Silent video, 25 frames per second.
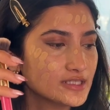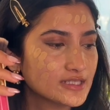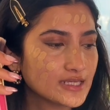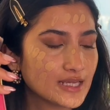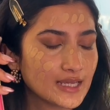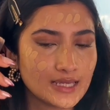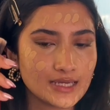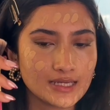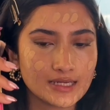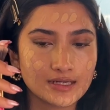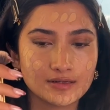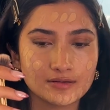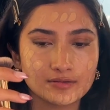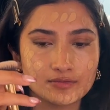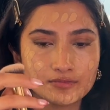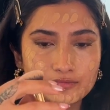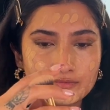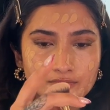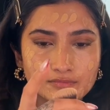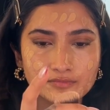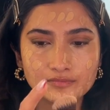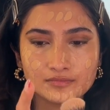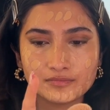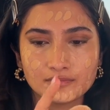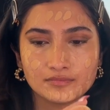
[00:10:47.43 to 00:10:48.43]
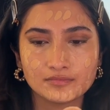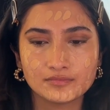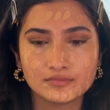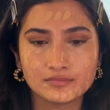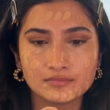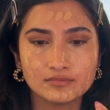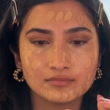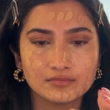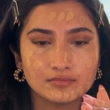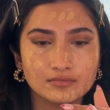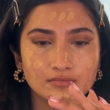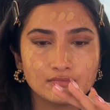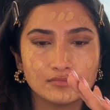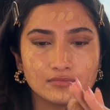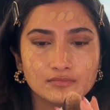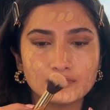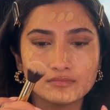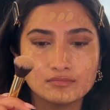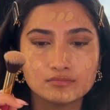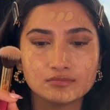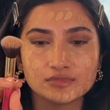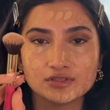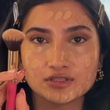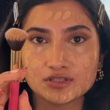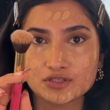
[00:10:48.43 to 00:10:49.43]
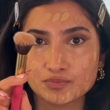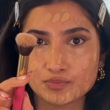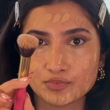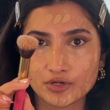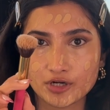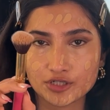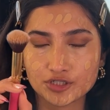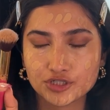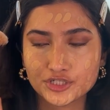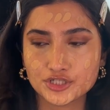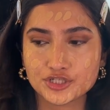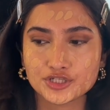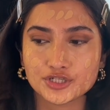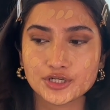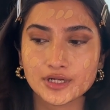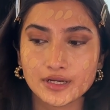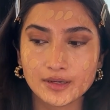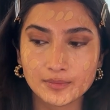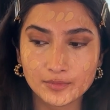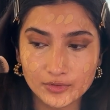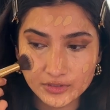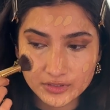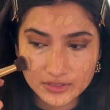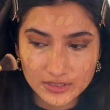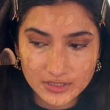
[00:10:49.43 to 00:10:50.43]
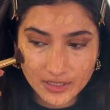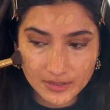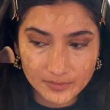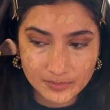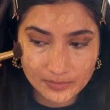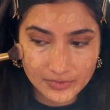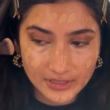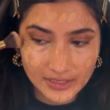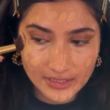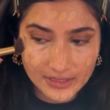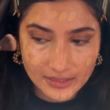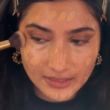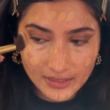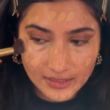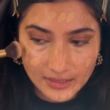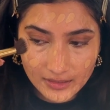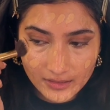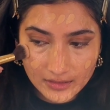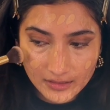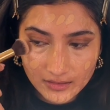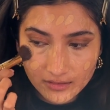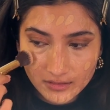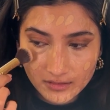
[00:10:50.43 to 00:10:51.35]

to take this brush and I'm going to start blending.